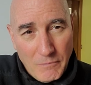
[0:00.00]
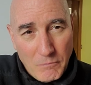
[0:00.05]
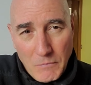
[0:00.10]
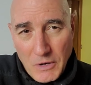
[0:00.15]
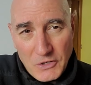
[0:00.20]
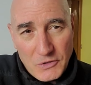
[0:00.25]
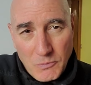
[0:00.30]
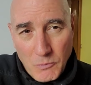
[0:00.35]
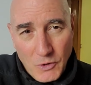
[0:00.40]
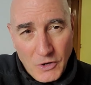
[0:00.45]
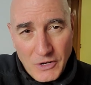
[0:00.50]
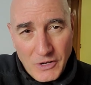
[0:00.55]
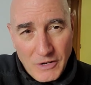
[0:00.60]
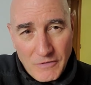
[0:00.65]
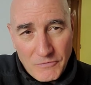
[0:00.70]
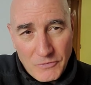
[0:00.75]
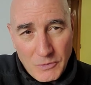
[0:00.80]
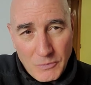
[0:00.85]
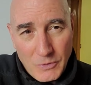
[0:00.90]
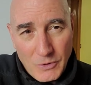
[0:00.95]
much more
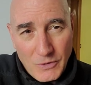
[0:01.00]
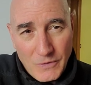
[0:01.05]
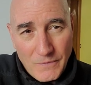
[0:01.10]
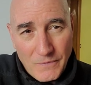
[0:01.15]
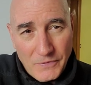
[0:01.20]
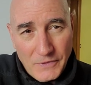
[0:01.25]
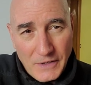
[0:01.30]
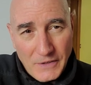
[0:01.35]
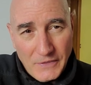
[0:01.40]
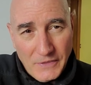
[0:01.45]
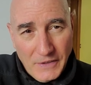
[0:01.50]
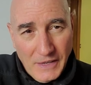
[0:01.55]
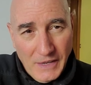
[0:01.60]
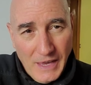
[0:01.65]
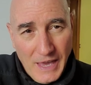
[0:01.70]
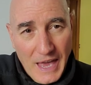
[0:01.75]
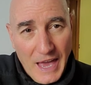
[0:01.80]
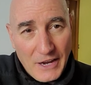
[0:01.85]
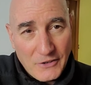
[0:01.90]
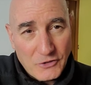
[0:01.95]
comfortable than the
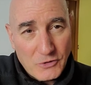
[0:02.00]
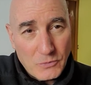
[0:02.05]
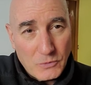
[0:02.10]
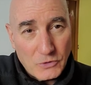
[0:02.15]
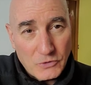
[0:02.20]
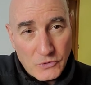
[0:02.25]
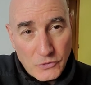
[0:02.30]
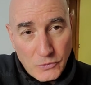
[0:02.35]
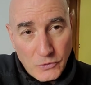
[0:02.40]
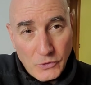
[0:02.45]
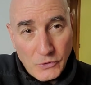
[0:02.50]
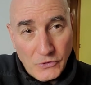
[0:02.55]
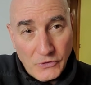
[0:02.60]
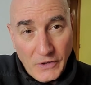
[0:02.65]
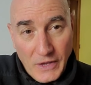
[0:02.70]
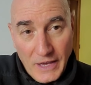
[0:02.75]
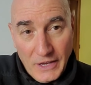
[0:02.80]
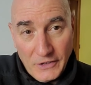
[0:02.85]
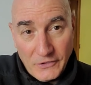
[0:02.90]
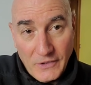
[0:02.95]
actual true
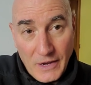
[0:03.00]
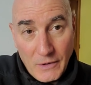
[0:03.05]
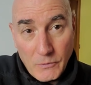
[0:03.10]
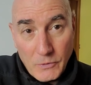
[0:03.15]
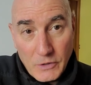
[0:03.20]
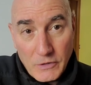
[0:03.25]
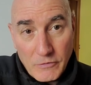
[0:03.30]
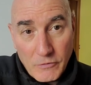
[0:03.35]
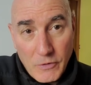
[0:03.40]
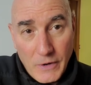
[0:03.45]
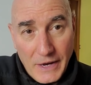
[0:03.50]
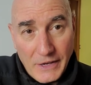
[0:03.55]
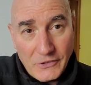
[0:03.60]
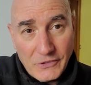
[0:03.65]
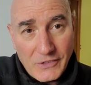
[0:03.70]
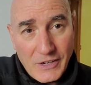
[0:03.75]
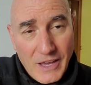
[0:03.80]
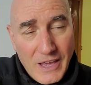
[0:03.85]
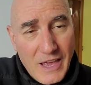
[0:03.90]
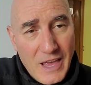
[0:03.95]
size I would have
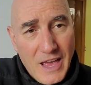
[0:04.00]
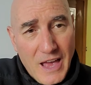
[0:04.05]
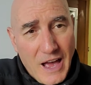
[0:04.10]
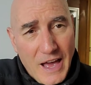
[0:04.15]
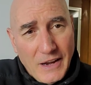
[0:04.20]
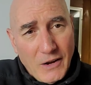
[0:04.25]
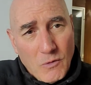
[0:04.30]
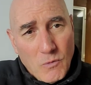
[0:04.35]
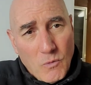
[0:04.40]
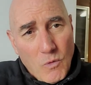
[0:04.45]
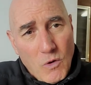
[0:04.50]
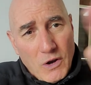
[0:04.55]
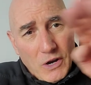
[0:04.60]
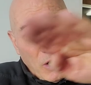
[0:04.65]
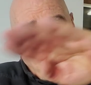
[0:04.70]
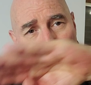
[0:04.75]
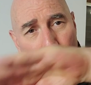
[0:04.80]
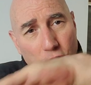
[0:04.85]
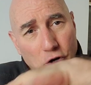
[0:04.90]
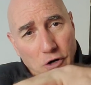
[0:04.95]
raced. I don't want
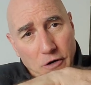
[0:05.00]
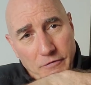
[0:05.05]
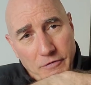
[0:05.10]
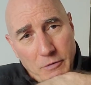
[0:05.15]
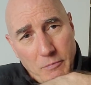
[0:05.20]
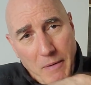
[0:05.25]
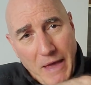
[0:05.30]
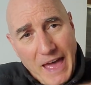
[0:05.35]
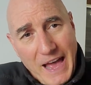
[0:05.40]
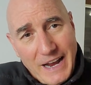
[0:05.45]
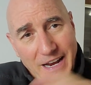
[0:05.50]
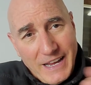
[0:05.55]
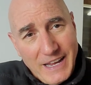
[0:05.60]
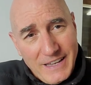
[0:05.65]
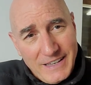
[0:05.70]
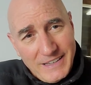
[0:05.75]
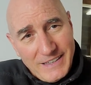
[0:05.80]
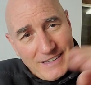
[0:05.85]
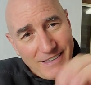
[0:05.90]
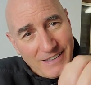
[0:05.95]
it curved back,
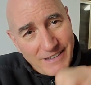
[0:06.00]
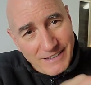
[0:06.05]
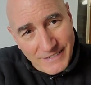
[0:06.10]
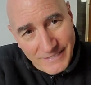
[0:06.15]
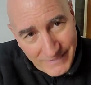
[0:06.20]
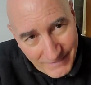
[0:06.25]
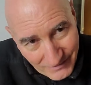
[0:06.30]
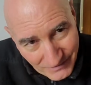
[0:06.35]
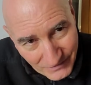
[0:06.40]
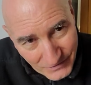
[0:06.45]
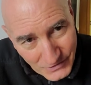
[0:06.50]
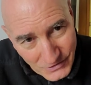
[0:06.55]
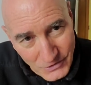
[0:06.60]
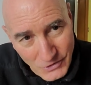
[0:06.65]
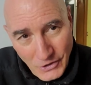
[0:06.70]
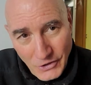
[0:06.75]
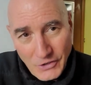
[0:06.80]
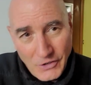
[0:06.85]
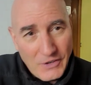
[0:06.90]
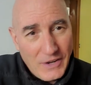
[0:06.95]

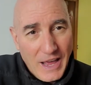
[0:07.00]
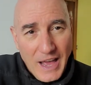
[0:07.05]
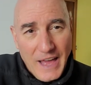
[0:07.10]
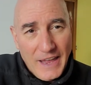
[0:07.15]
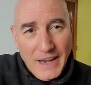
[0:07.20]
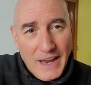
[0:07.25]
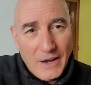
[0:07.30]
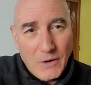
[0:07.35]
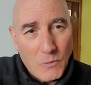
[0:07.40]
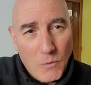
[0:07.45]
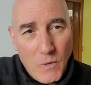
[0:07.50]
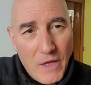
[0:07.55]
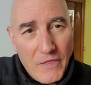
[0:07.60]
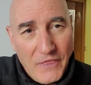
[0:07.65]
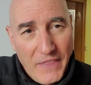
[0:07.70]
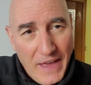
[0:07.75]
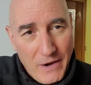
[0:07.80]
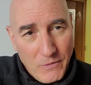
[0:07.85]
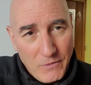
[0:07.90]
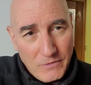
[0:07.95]
turned. I, don't want
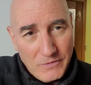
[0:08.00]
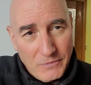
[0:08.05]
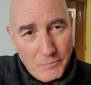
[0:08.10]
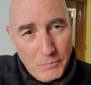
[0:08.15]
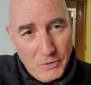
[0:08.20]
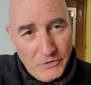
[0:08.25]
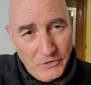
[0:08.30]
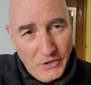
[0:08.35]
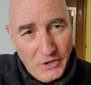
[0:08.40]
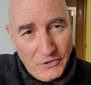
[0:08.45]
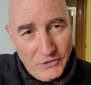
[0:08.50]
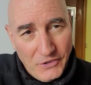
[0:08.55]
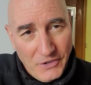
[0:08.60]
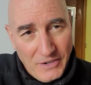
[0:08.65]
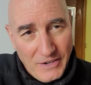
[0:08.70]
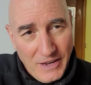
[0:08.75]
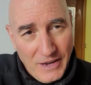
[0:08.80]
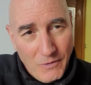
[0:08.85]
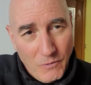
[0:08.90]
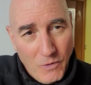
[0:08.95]
that position.
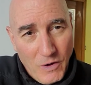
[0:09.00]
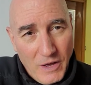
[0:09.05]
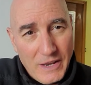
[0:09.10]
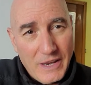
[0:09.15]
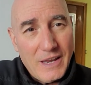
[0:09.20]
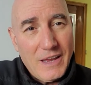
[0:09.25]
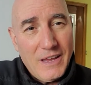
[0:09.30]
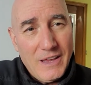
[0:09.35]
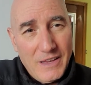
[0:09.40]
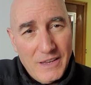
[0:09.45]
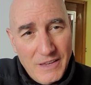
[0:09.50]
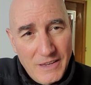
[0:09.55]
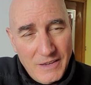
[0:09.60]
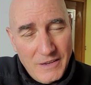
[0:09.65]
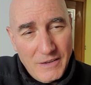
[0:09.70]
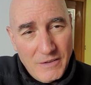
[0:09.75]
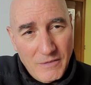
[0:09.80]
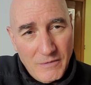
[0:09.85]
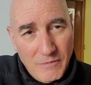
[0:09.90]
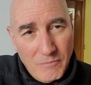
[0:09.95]
I want
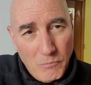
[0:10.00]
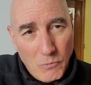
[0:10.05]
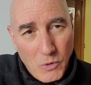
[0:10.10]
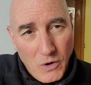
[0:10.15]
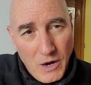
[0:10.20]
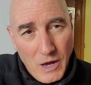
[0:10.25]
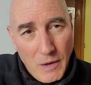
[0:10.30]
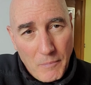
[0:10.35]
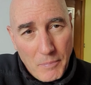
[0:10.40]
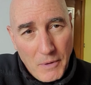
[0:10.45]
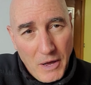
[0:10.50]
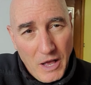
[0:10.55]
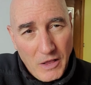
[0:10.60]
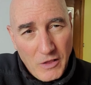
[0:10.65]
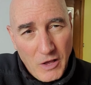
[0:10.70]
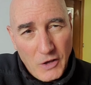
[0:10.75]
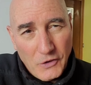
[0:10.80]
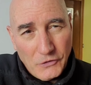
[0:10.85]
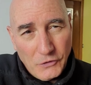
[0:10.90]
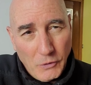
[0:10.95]
more up.
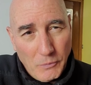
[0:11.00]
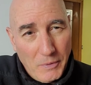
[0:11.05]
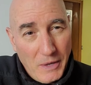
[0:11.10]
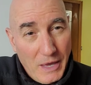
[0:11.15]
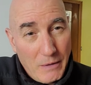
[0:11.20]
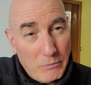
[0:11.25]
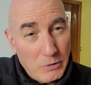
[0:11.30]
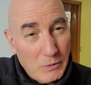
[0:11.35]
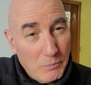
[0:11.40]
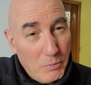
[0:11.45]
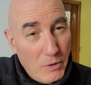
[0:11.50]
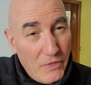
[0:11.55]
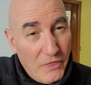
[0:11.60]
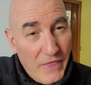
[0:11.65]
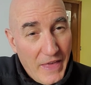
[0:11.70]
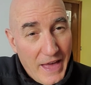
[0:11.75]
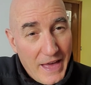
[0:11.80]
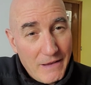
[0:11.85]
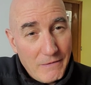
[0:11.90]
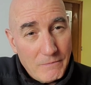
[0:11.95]
I'll also be able to put
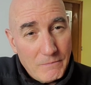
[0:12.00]
that